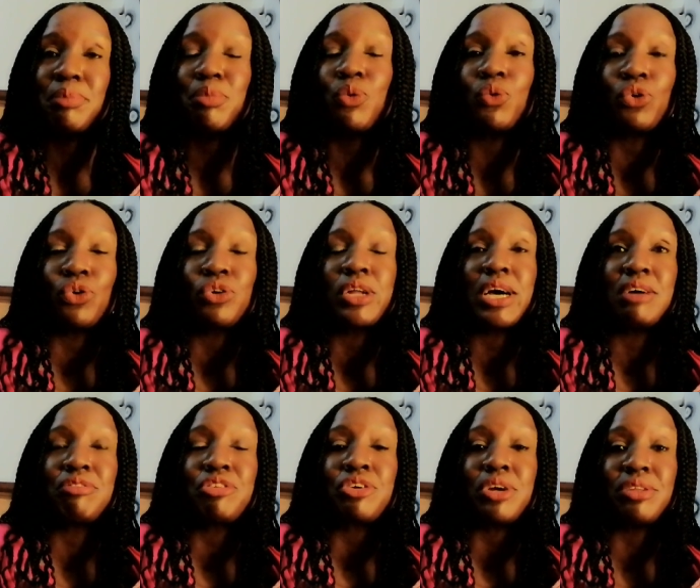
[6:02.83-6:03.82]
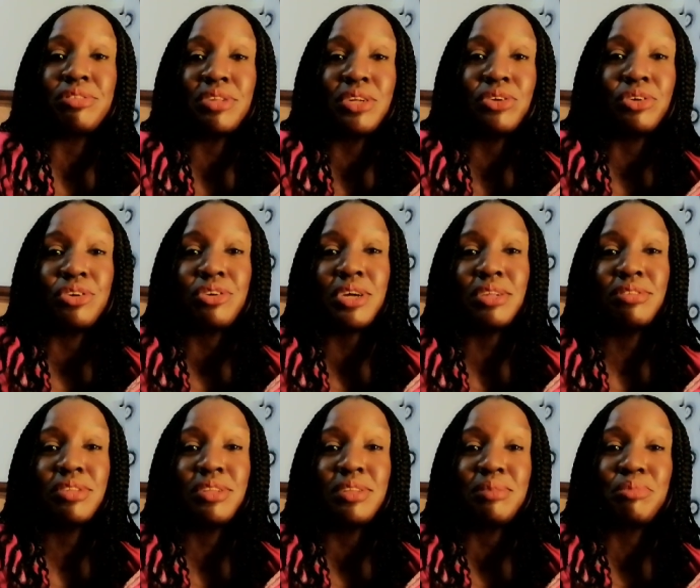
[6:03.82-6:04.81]
people who don't have trust are not
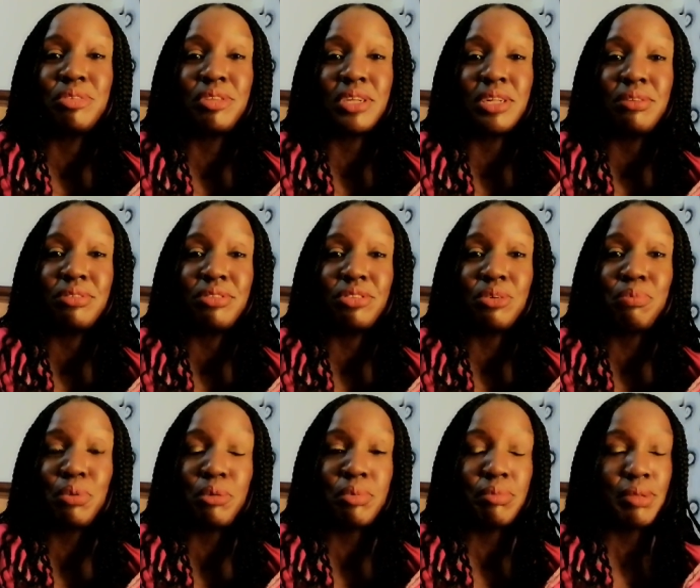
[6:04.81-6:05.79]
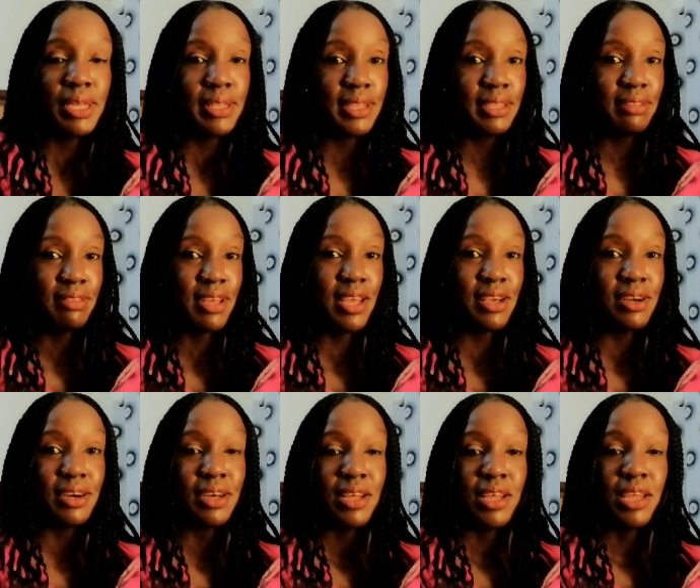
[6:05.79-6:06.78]
trusted themselves. So probably they
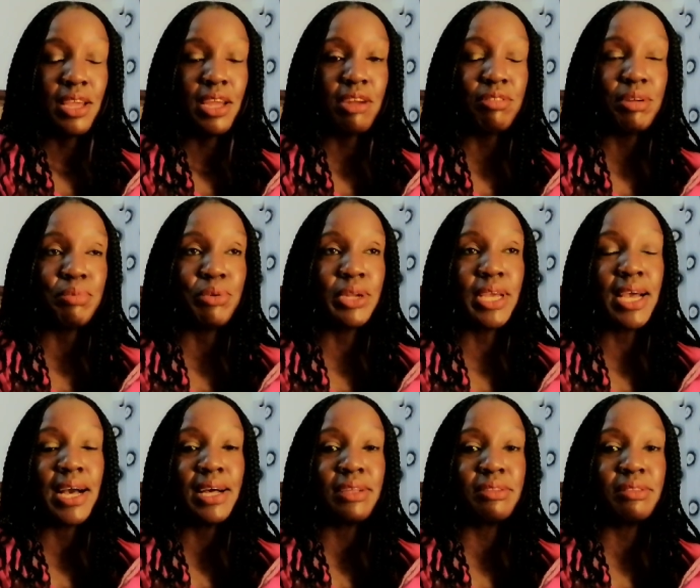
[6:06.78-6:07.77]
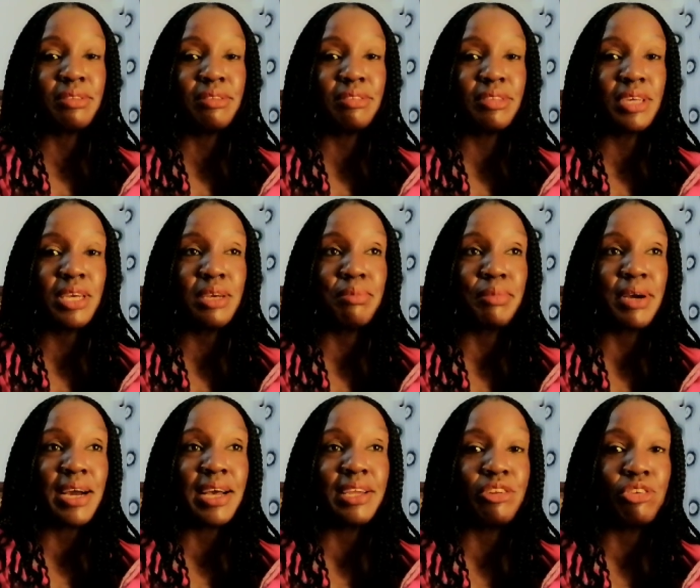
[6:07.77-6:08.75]
think everybody has the same
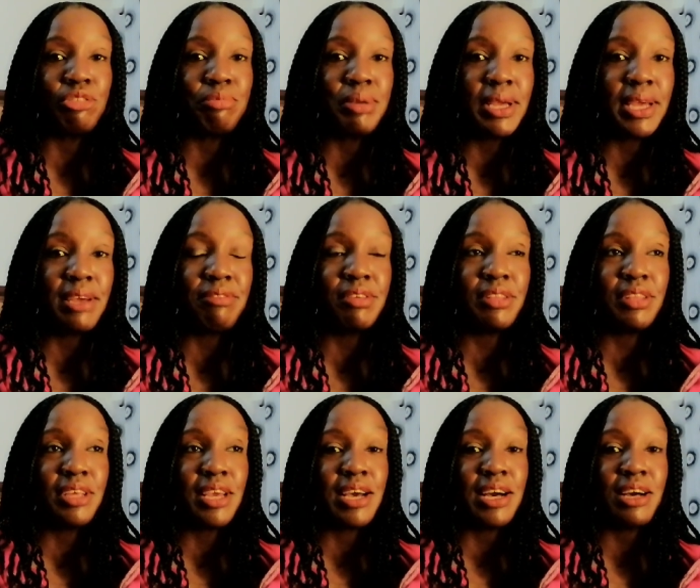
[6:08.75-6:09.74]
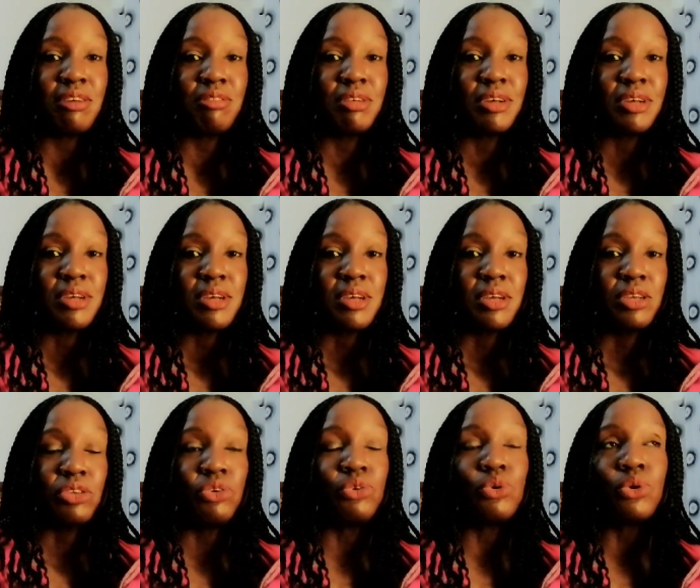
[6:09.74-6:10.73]
kind of behavior they have.
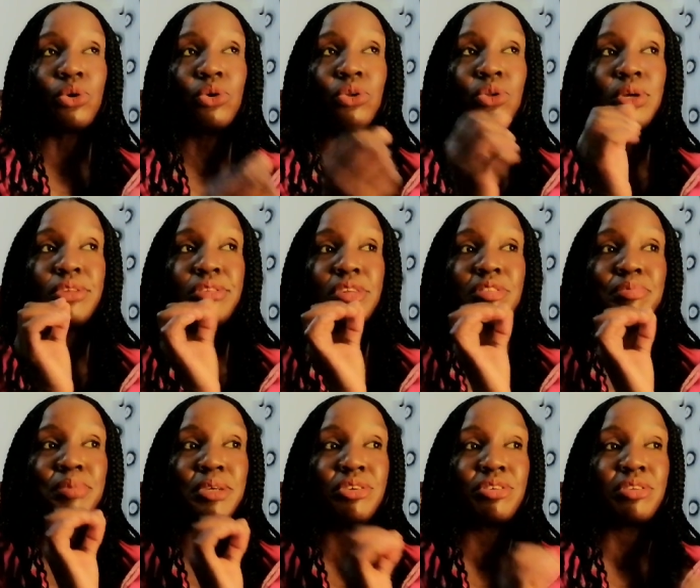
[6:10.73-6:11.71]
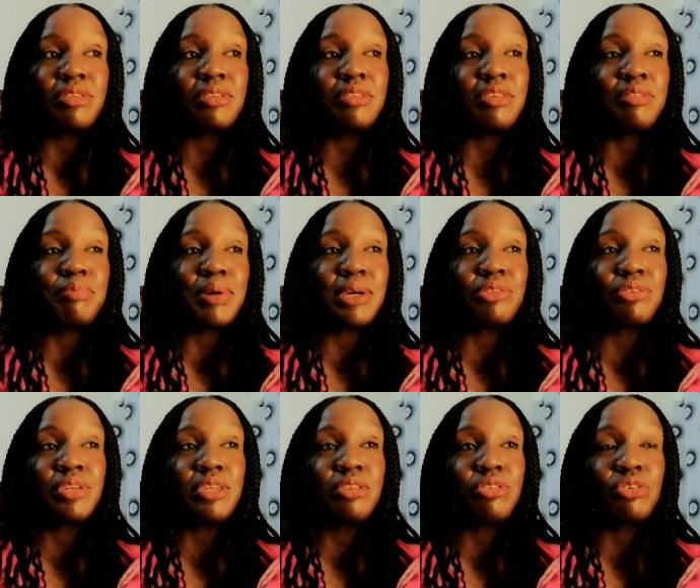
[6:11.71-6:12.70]
You're always suspicious that this
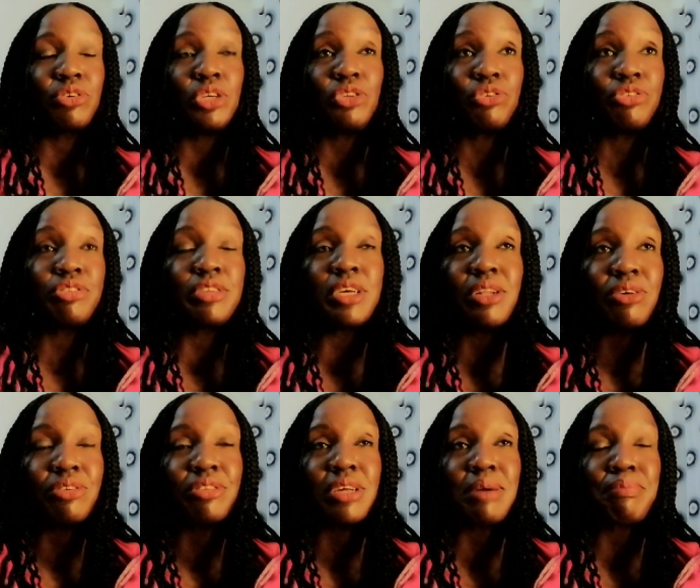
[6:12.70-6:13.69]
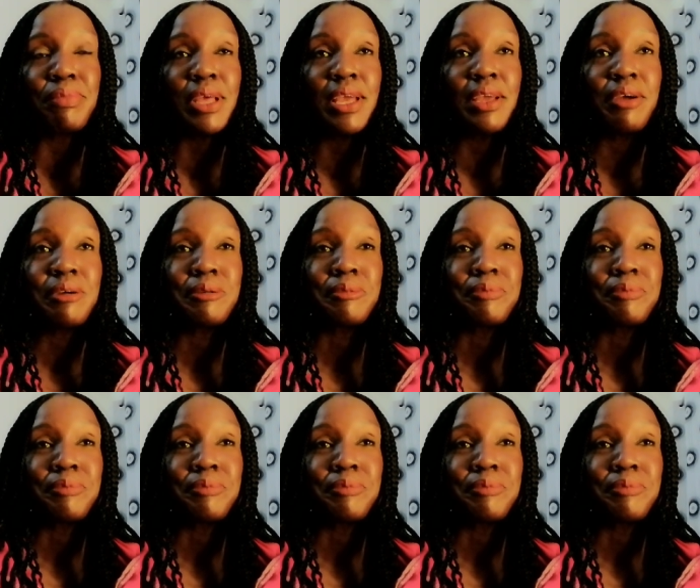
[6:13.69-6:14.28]
person is going to steal or something.